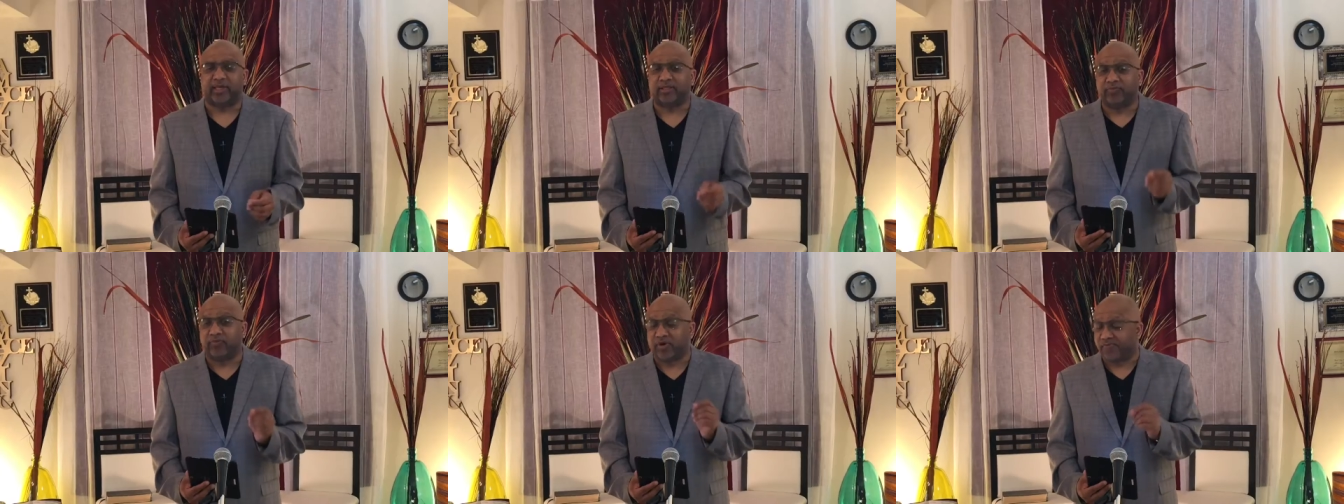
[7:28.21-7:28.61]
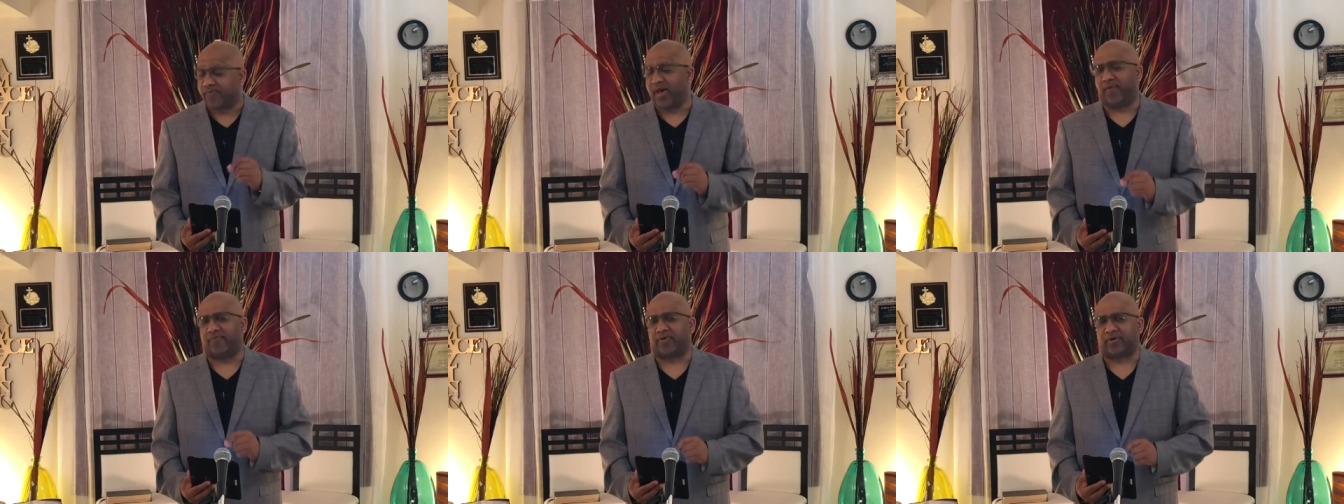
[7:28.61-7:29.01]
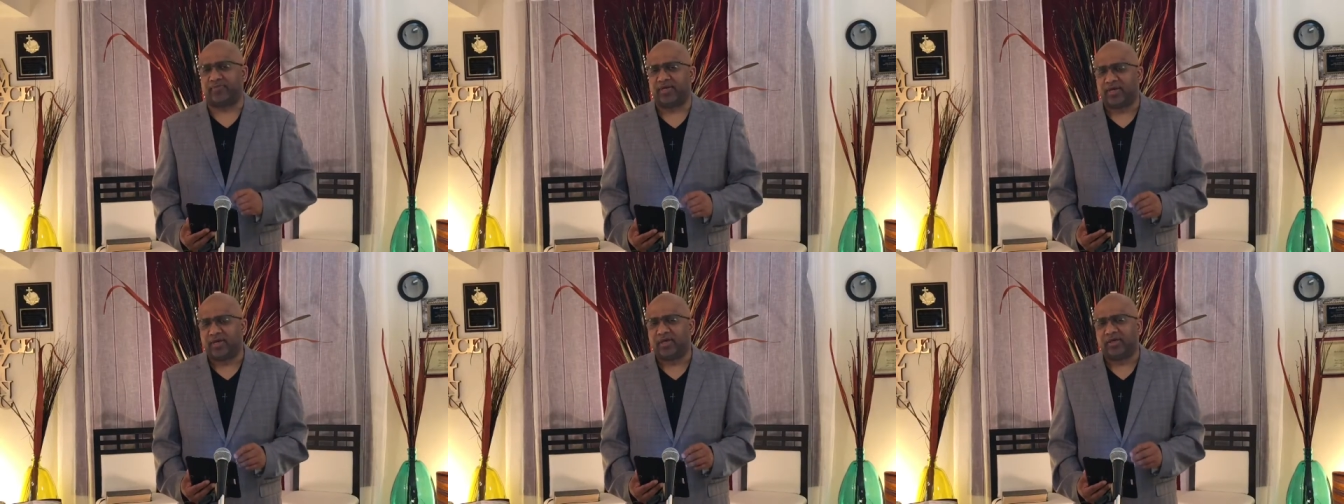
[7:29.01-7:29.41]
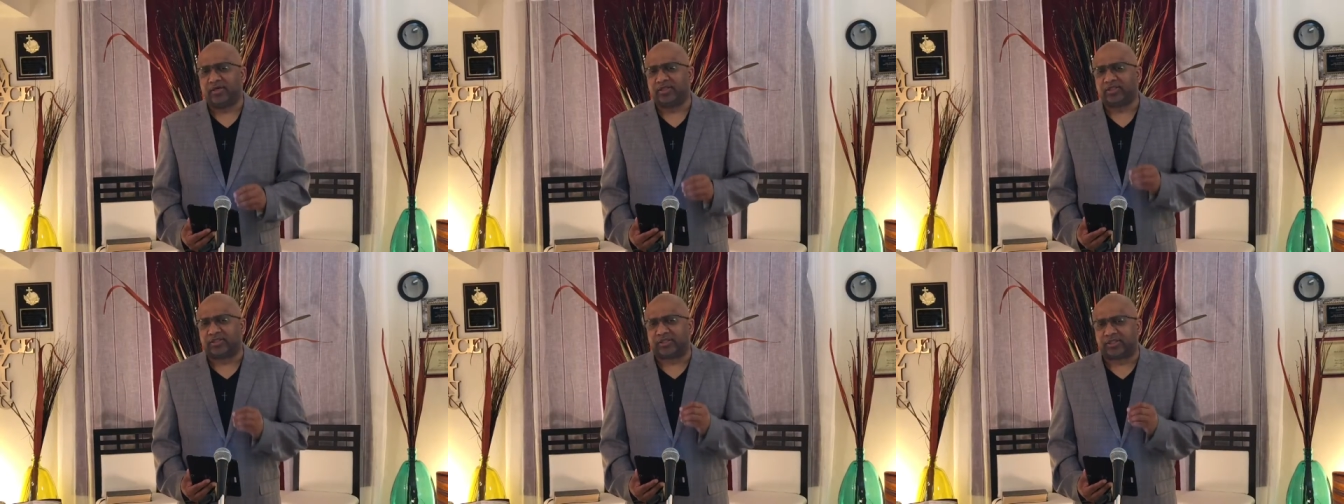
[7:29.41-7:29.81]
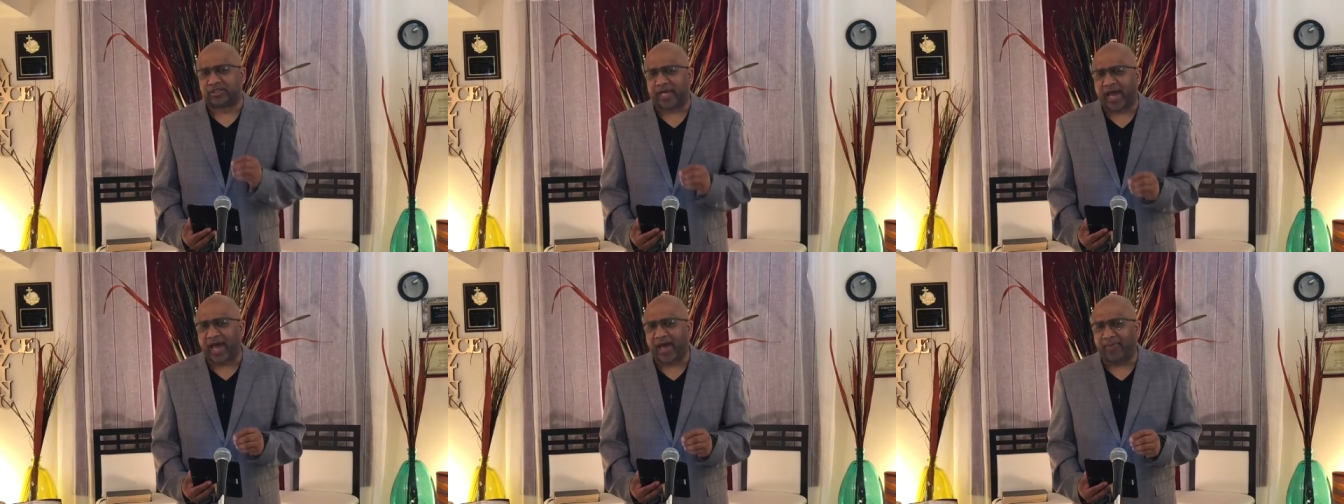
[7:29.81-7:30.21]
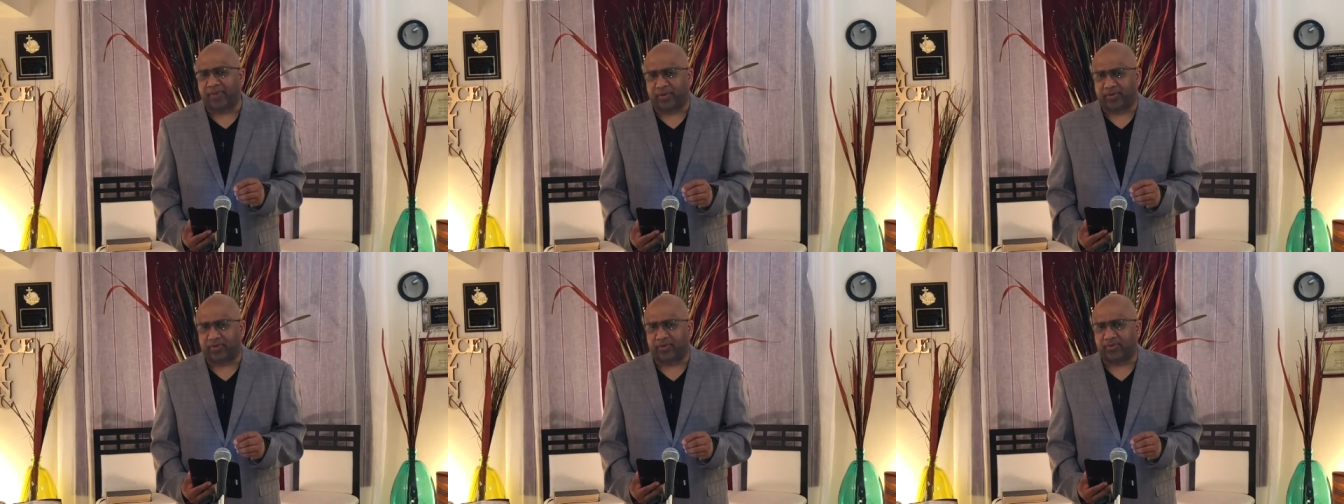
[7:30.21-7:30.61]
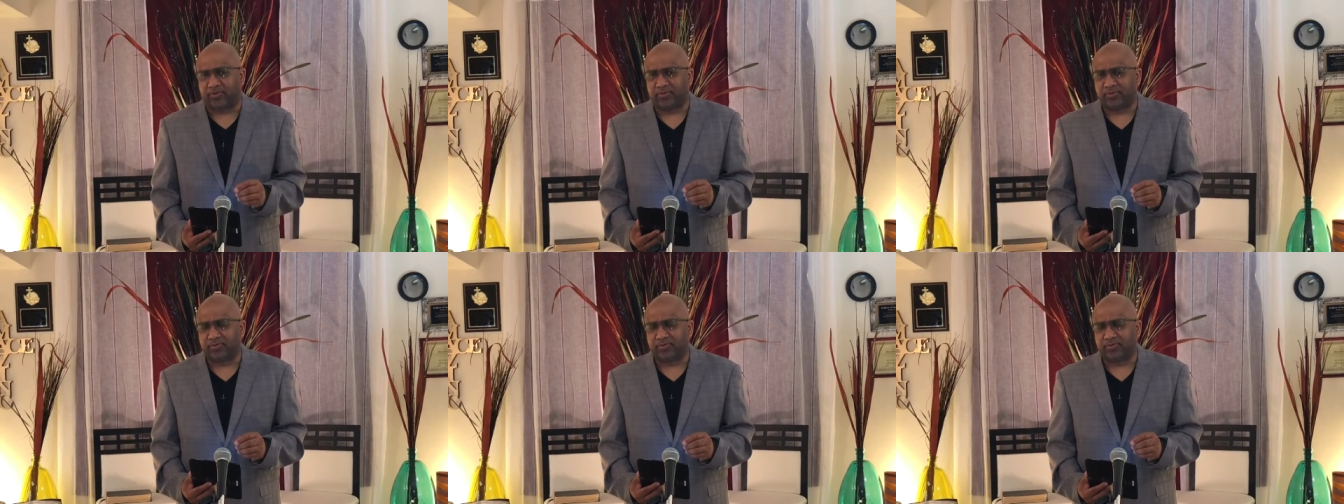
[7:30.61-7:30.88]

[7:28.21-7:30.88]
And remember, Samuel